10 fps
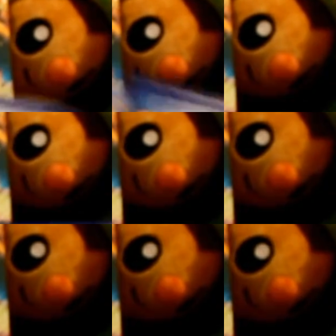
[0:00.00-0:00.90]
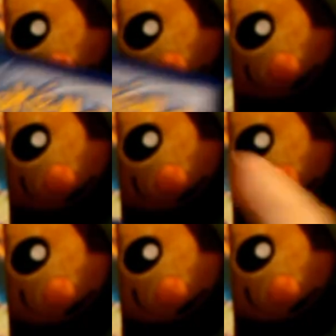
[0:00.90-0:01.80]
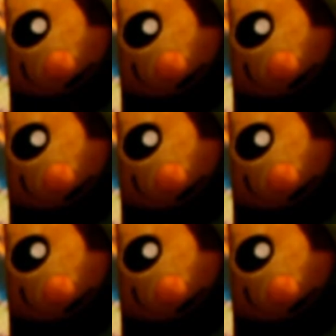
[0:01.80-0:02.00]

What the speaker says: [no speech]